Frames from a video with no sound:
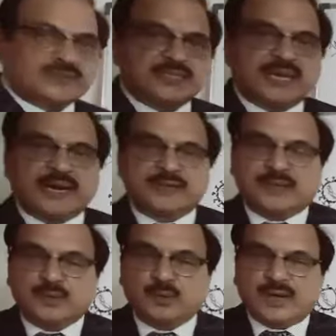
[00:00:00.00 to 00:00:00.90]
they enter
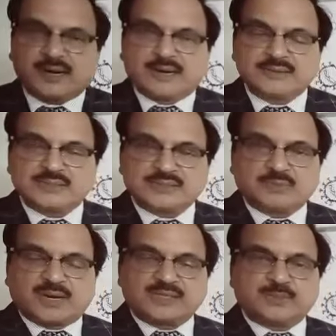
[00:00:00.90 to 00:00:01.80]
into our lung system
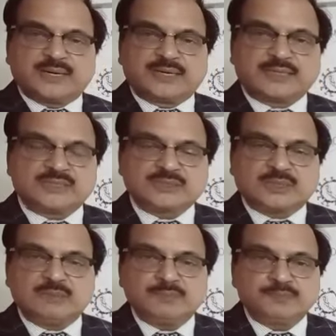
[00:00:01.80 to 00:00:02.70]
or respiratory
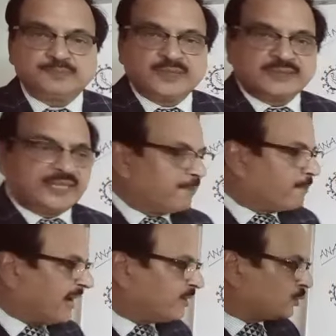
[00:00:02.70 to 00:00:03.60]
system, they
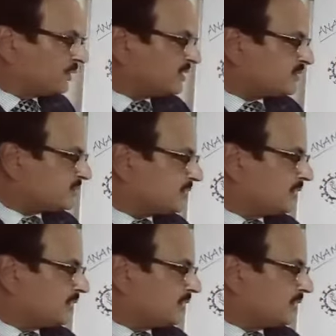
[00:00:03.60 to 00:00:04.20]
bind to this